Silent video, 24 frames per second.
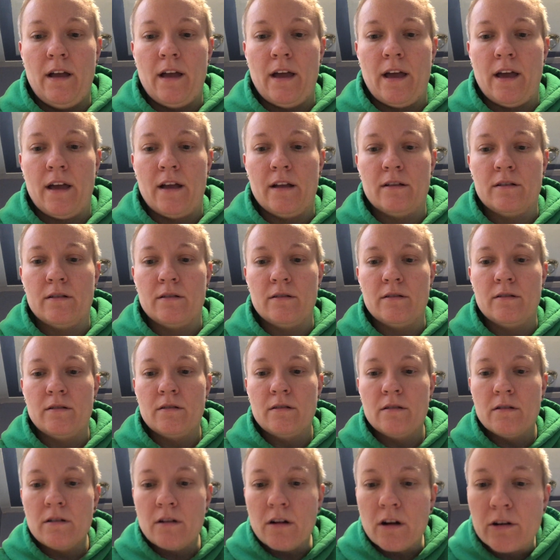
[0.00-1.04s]
and,
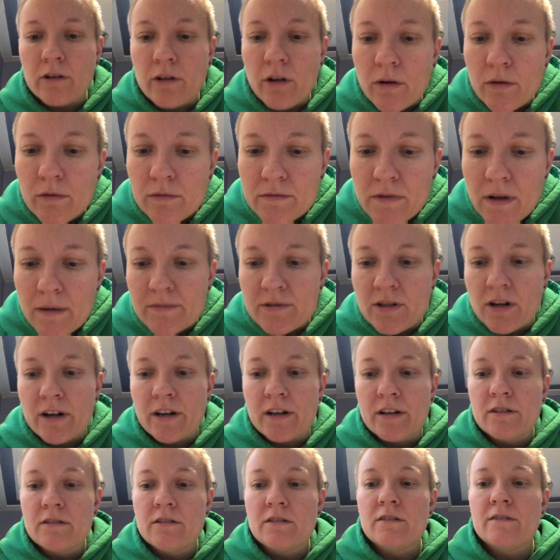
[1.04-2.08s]
or no, I'm
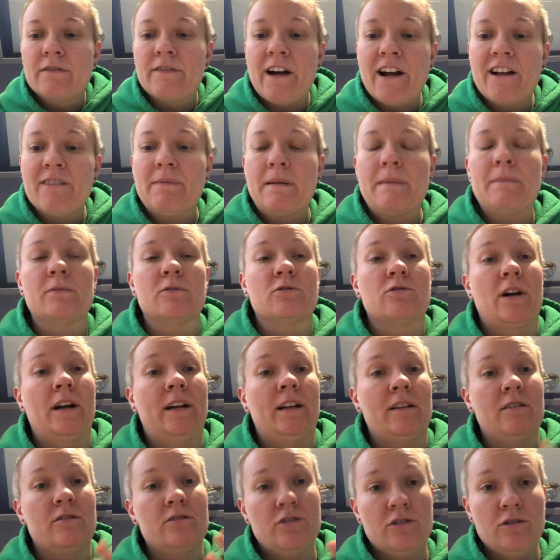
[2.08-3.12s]
sorry, 5 people
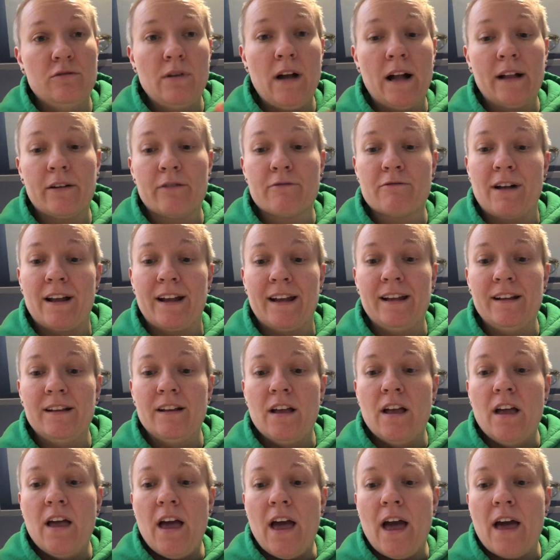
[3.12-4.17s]
tried it. 2 got it right,
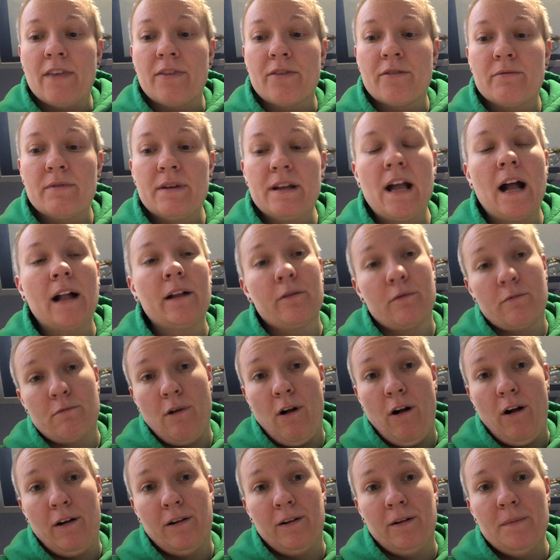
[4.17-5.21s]
and 3 got it
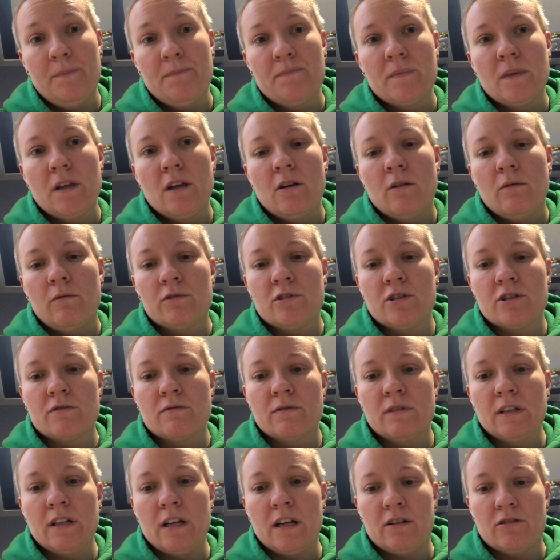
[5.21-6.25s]
wrong, which is
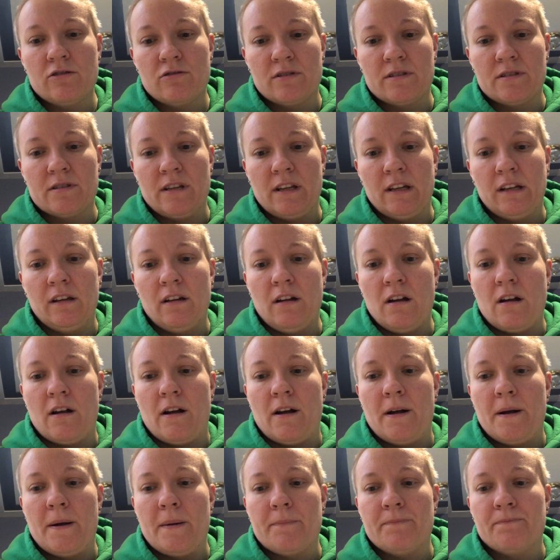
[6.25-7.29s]
really interesting.
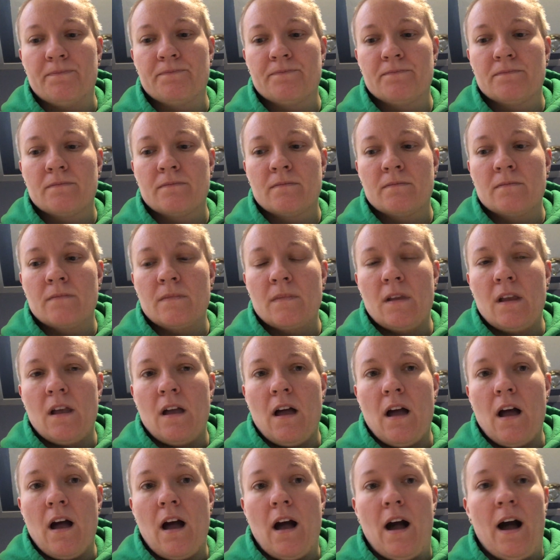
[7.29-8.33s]

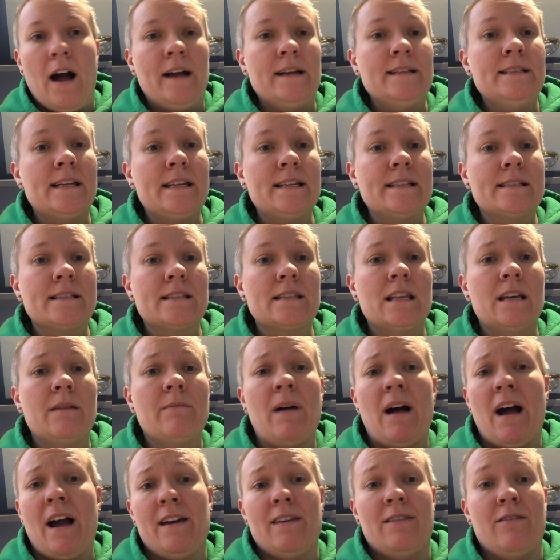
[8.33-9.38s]
I tasted
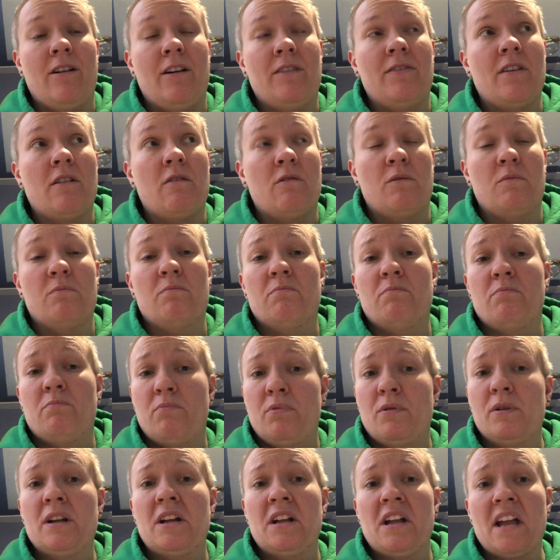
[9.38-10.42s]
them. I thought they were
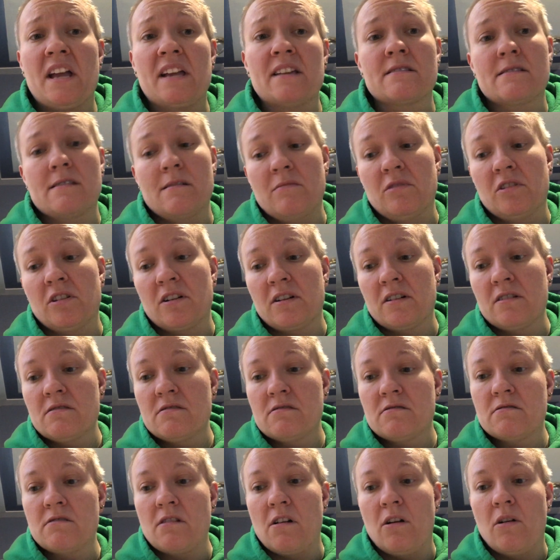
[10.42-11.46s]
pretty dang similar.
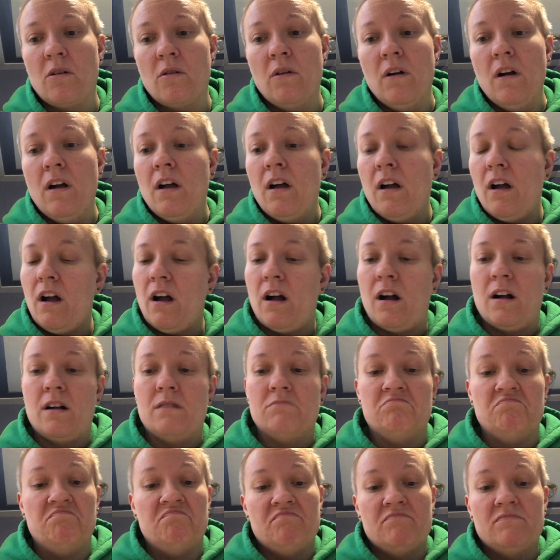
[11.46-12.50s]
So
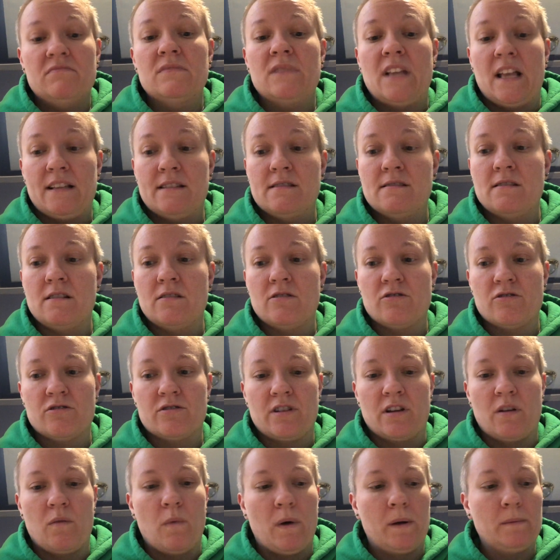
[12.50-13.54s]
that's an
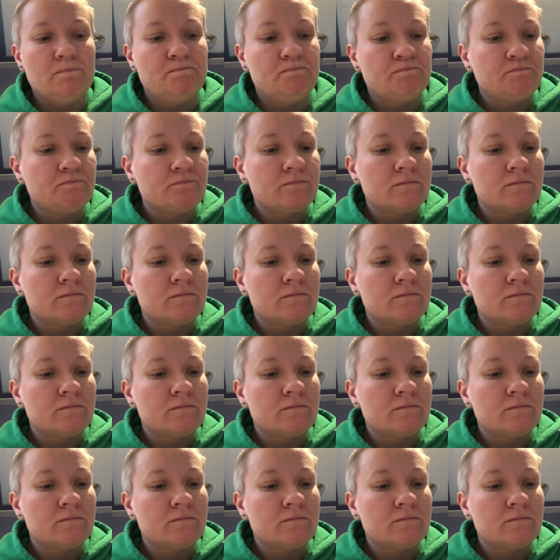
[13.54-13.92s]
interesting one.